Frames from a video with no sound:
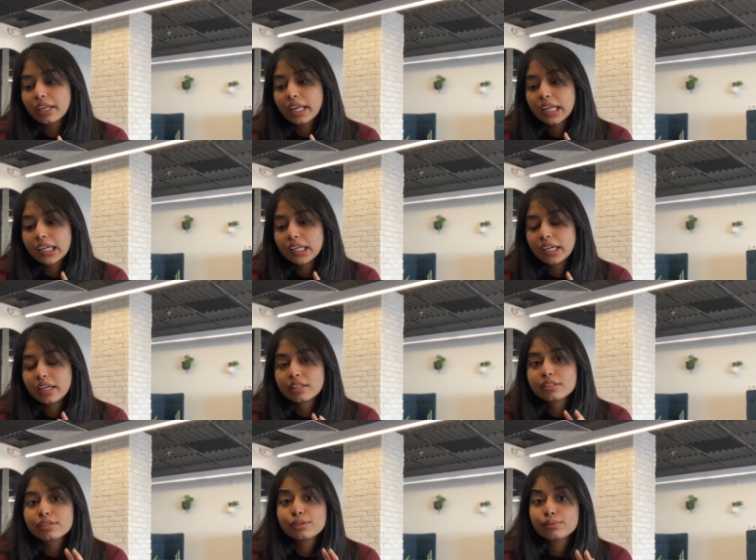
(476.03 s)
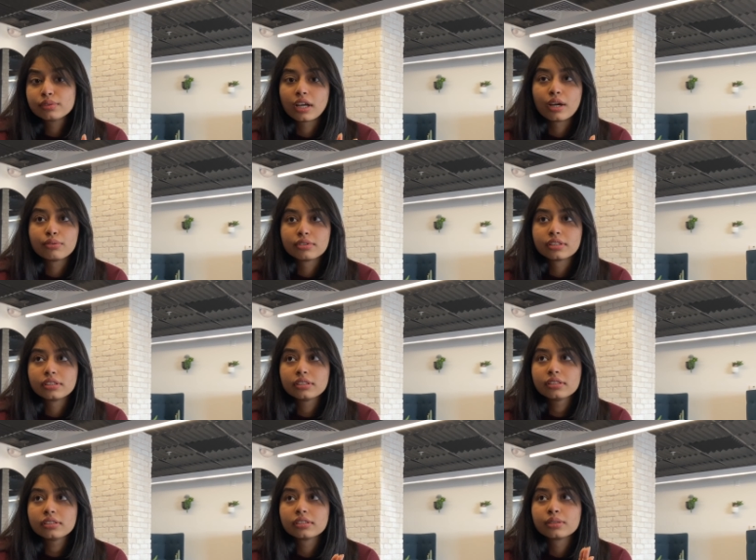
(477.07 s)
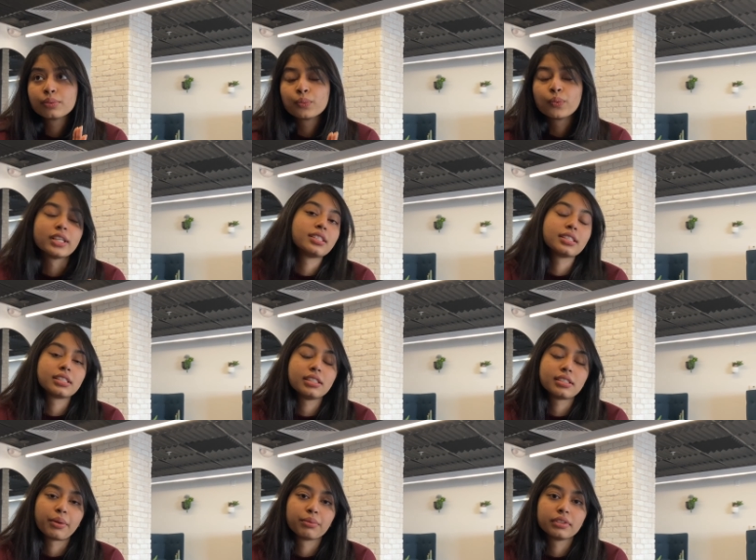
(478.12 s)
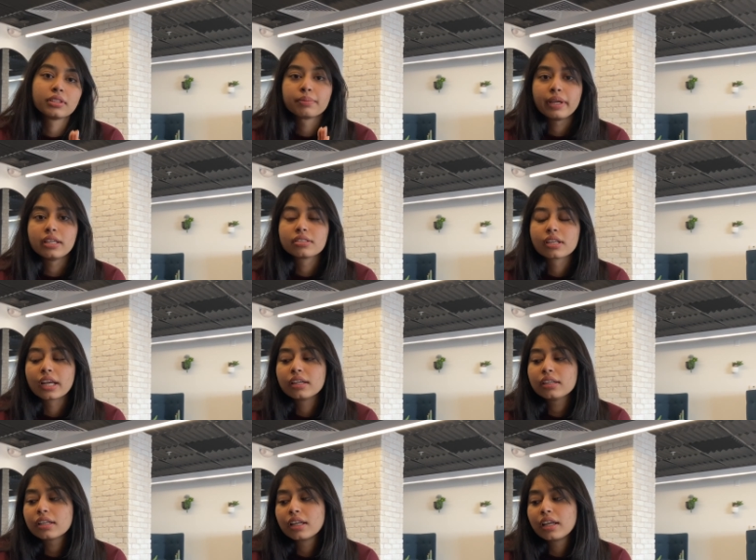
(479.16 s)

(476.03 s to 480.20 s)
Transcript: and it is 2167 the base rent